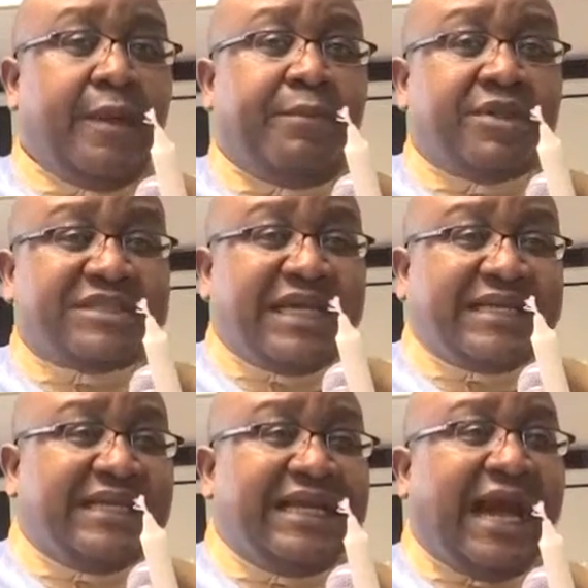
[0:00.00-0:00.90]
But
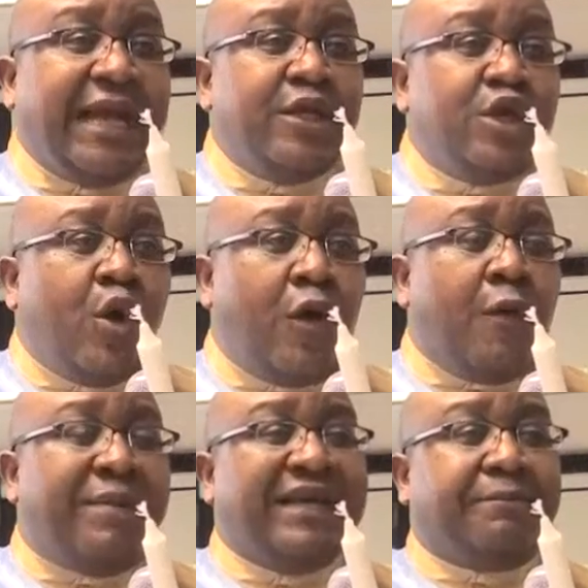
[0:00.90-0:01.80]
certainly I
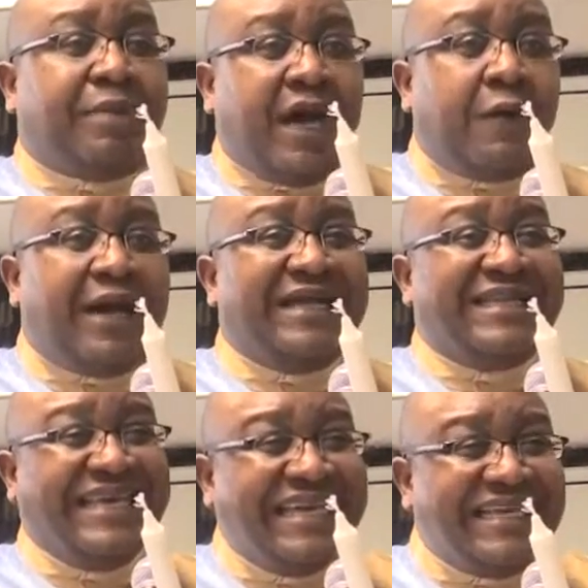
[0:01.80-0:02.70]
know by the power
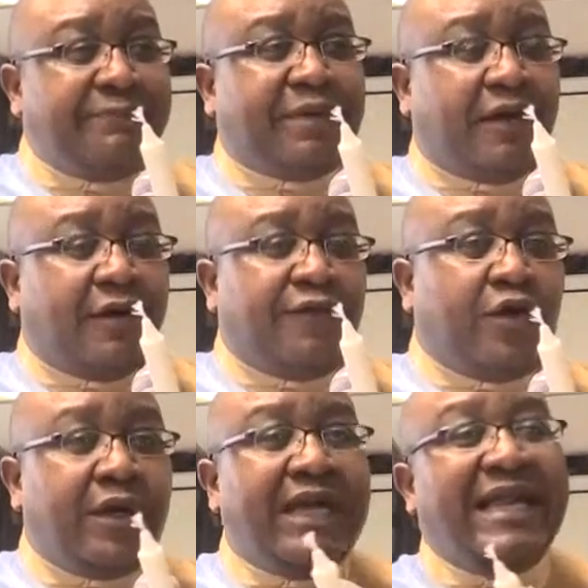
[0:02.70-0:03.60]
and the healing power of
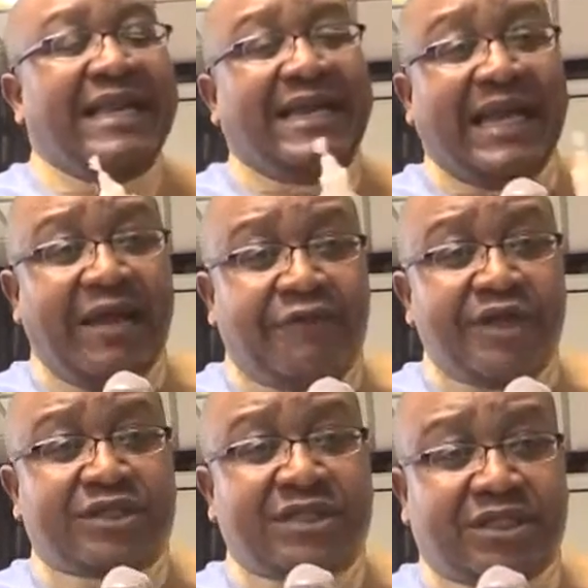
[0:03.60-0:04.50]
God that
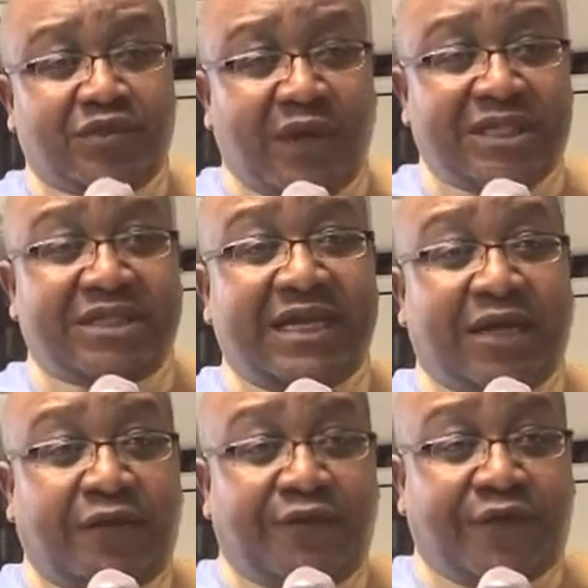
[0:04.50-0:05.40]
every situation
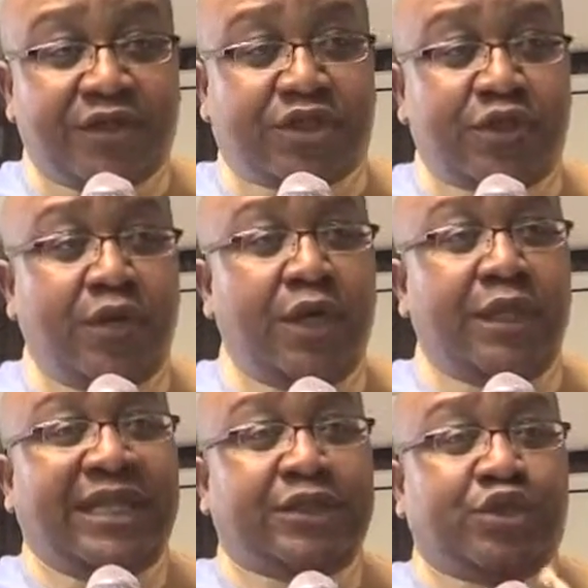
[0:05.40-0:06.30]
that confronts you
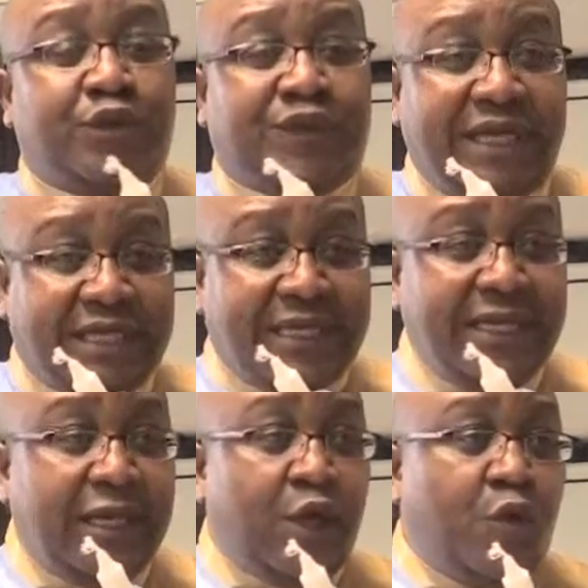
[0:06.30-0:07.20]
that you think
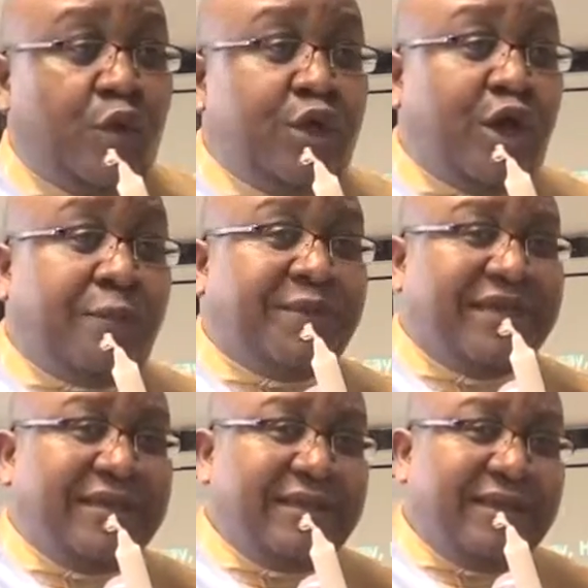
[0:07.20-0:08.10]
will not
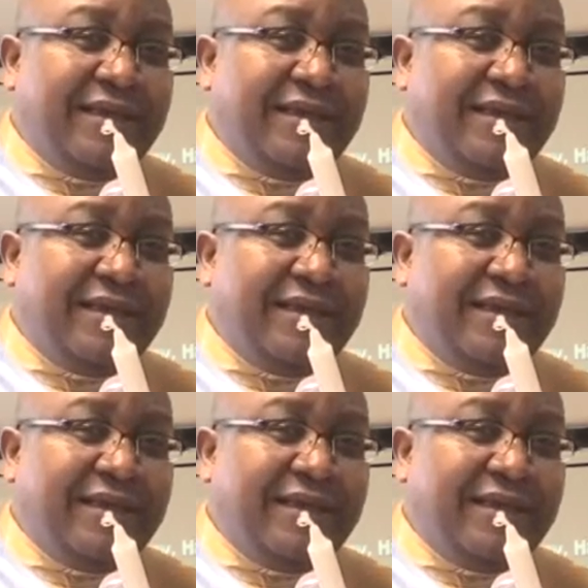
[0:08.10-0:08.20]
be